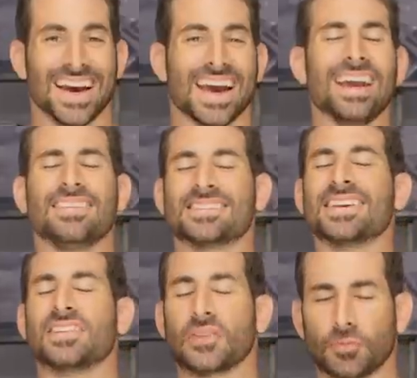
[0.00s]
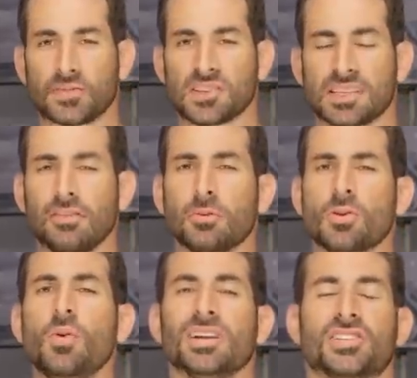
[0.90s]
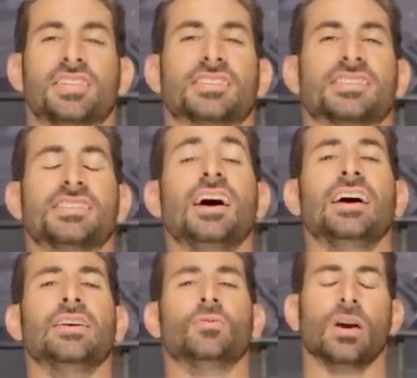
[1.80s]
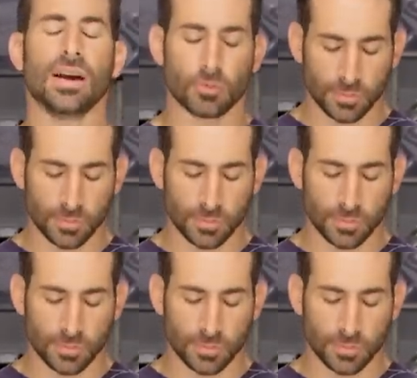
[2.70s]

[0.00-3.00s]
Hey, this is Anthony from RevZilla TV. We can watch, decide, and ride.